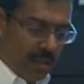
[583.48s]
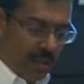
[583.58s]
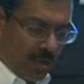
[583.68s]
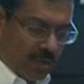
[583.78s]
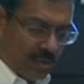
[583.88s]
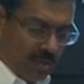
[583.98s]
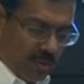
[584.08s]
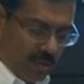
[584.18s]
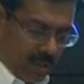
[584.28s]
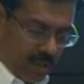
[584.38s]
And
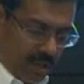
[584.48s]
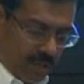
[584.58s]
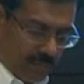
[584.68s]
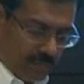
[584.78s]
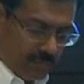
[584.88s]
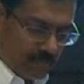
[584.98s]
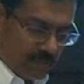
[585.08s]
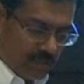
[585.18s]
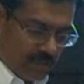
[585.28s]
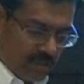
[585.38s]
also,
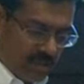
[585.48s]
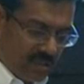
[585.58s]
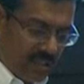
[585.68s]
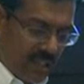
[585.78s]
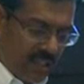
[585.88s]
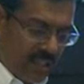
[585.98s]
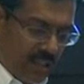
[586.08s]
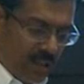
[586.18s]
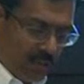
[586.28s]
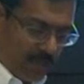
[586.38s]
there's a great
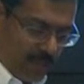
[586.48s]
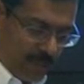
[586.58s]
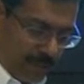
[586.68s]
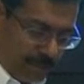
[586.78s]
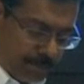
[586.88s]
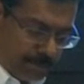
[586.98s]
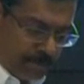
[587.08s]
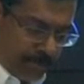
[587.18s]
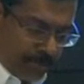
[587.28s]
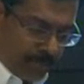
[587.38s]
deal of
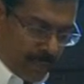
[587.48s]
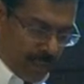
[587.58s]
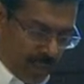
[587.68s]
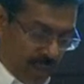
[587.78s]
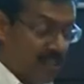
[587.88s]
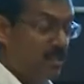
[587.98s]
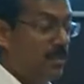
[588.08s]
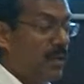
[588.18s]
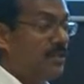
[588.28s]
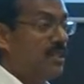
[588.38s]

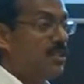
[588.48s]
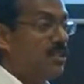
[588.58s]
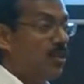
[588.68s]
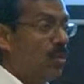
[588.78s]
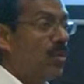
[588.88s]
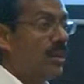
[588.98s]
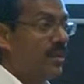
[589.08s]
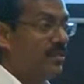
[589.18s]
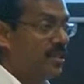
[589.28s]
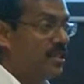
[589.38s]
customization,
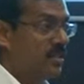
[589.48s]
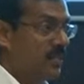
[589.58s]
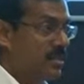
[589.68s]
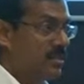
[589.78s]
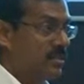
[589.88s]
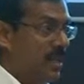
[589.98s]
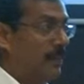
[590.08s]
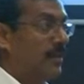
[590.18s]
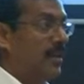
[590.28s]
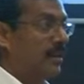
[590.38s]
localization, which is
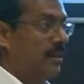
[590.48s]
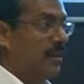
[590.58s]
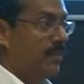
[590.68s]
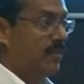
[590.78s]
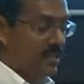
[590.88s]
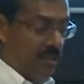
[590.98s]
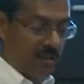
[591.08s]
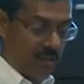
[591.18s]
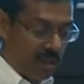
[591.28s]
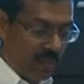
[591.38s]
happening, and which
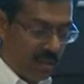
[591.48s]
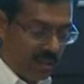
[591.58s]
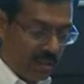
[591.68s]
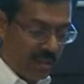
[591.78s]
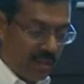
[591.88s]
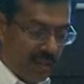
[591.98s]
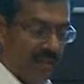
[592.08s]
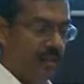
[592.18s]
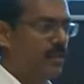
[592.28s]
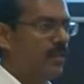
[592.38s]
I'll talk about a little
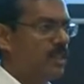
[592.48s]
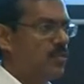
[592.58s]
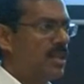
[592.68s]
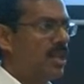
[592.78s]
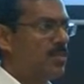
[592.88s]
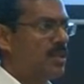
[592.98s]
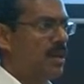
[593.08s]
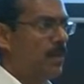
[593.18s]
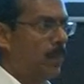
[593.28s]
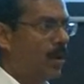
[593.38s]
later, which becomes an
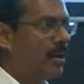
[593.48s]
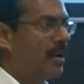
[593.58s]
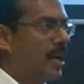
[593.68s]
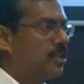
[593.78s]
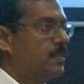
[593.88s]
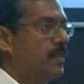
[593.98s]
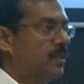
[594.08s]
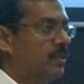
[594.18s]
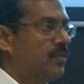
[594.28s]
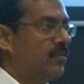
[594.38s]
important
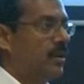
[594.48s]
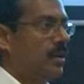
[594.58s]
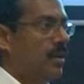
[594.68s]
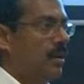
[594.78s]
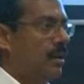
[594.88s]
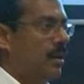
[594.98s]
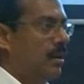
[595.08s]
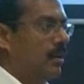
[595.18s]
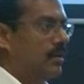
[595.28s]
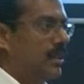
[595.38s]
aspect of
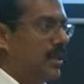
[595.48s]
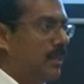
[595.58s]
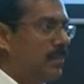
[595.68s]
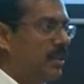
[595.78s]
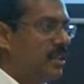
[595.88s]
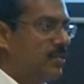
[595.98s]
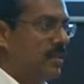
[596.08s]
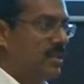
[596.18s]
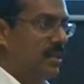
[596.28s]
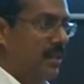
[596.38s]
the companies
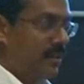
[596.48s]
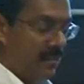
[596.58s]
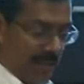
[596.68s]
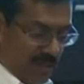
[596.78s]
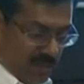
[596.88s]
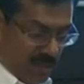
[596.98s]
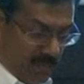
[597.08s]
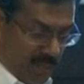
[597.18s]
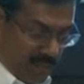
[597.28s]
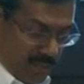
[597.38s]
which are entering
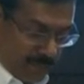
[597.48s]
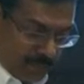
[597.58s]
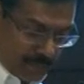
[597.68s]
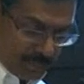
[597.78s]
emerging markets.